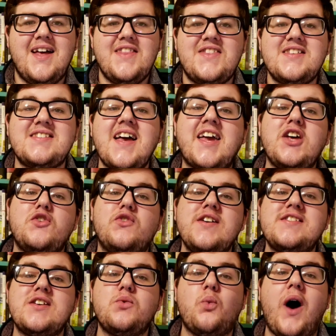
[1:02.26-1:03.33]
The second
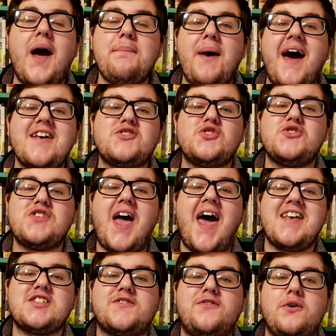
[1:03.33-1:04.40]
reason why pastors
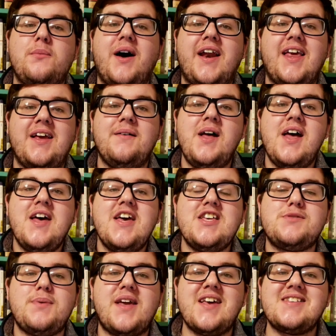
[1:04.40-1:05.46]
ask for money
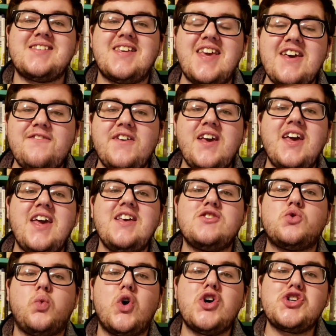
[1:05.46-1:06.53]
is because giving
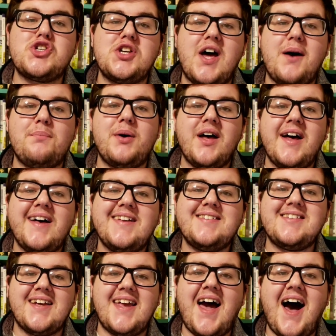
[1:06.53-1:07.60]
is worship
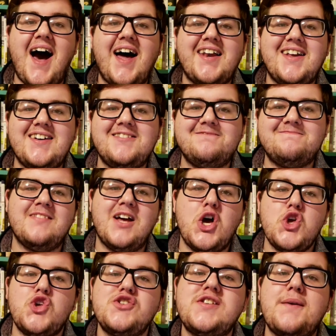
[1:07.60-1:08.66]
to God.
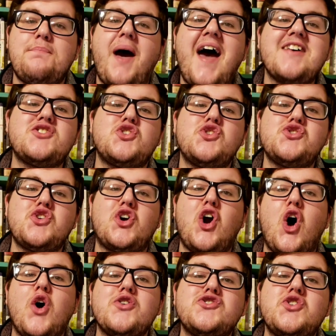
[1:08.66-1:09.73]
You see, pastors are
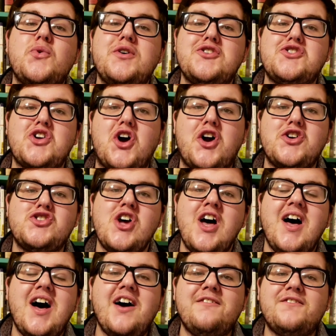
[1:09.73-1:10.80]
also in charge
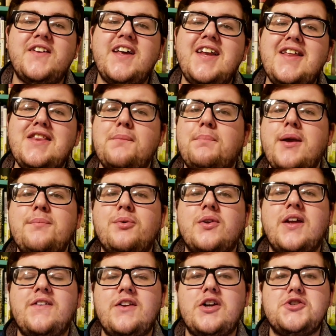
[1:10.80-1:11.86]
of leading the people
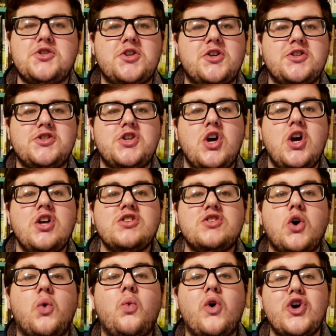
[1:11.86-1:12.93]
in their church
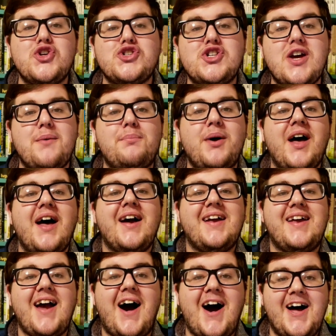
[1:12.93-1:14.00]
to worship
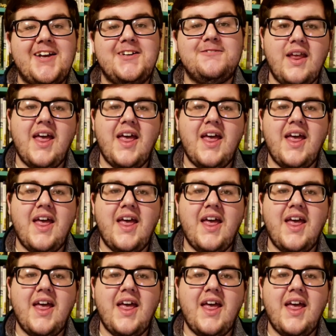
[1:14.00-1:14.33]
God.